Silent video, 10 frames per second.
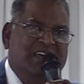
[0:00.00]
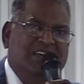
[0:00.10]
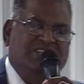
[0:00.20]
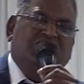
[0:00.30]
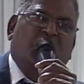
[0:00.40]

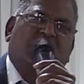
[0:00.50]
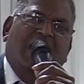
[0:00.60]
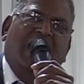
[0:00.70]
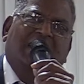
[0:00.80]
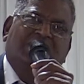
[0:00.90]
Just hold
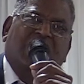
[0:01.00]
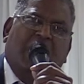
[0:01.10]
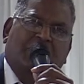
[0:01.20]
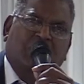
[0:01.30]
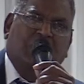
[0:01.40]
the hand and say,
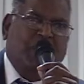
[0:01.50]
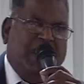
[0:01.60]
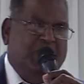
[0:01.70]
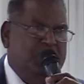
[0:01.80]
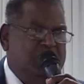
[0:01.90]
I'm going to
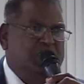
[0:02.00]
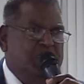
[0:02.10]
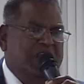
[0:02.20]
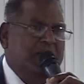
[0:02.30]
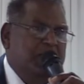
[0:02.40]
pray with
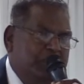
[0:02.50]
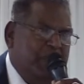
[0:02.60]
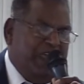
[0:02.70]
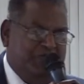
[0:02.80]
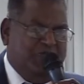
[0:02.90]
you and I'm going to
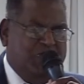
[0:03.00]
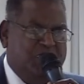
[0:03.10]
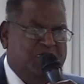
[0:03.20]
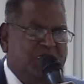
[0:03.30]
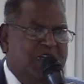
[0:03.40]
pray for
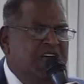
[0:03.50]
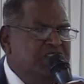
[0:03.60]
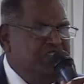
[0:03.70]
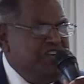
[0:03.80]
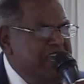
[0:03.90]
you.
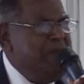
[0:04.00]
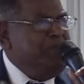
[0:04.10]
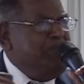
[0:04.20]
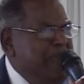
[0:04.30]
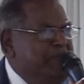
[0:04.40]
Cheer
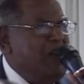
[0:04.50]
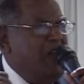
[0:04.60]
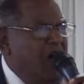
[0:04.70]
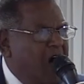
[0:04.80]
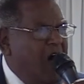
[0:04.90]
people
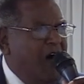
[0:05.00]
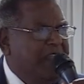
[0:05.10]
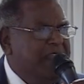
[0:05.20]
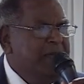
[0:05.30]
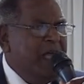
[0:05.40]

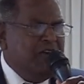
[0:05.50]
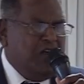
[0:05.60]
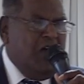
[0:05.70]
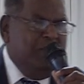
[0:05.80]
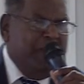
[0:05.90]
on.
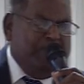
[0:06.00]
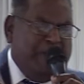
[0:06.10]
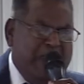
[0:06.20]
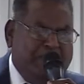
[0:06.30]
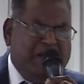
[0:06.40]
Don't be
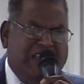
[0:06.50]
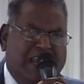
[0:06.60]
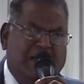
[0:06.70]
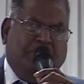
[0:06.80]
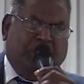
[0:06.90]
people
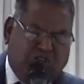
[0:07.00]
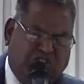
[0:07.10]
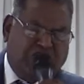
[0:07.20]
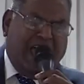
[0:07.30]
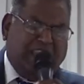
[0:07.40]
that will
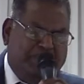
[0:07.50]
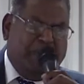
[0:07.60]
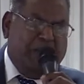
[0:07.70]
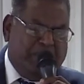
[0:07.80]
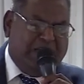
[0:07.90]
push other
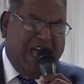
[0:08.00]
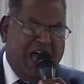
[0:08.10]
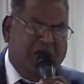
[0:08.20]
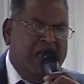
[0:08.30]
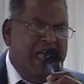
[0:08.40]
people
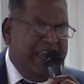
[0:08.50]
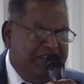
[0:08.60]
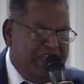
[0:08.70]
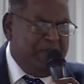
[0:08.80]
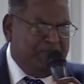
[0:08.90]
down
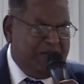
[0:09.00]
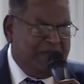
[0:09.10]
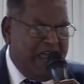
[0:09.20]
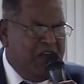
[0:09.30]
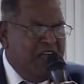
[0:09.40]
and keep
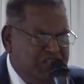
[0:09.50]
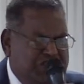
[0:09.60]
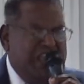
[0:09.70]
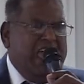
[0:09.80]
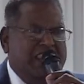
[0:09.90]
them down.
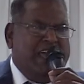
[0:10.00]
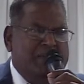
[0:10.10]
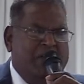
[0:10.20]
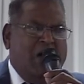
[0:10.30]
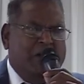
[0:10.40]
Cheer
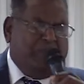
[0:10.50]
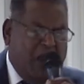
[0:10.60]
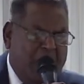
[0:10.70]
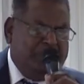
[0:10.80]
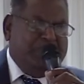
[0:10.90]
them on.
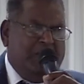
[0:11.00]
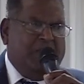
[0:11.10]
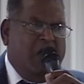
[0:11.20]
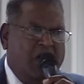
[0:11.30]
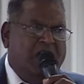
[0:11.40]
Prompt
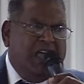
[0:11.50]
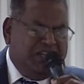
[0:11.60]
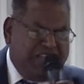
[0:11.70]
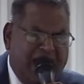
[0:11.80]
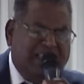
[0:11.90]
them on.
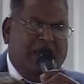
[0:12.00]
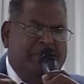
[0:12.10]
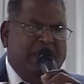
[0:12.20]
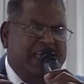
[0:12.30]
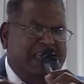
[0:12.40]
Tell
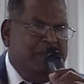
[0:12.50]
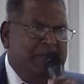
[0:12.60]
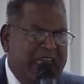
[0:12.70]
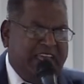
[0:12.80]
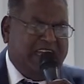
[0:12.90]
them if they can
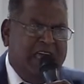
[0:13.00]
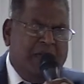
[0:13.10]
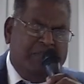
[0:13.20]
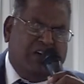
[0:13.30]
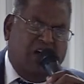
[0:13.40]
make it,
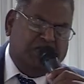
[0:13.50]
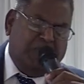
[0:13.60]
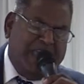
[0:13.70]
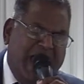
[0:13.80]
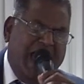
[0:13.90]
because
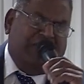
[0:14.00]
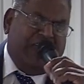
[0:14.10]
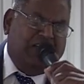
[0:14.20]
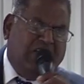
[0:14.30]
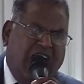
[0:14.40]
we have
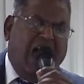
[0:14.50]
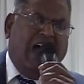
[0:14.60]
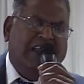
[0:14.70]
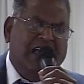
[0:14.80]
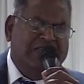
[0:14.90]
a
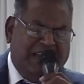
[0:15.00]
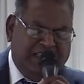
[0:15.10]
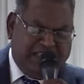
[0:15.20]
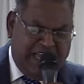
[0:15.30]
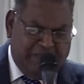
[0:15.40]
God that
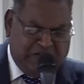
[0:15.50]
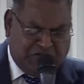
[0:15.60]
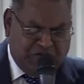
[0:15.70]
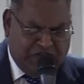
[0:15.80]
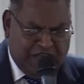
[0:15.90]
is able
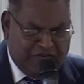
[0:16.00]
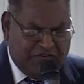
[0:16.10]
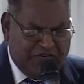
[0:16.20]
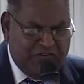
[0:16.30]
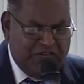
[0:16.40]
to
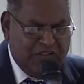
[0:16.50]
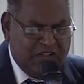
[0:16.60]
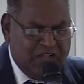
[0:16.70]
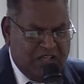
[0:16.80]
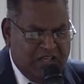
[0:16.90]
give.
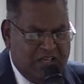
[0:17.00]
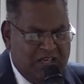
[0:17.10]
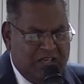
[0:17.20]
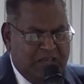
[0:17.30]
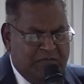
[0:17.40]

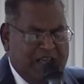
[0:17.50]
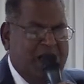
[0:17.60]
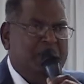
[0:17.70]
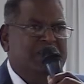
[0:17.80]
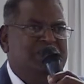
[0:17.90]

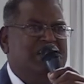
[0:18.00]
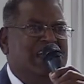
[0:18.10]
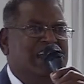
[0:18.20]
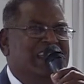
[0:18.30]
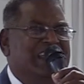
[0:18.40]
Become a
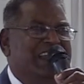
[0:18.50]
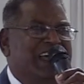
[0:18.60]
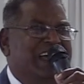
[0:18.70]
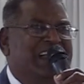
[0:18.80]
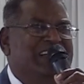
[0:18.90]
cheerleader.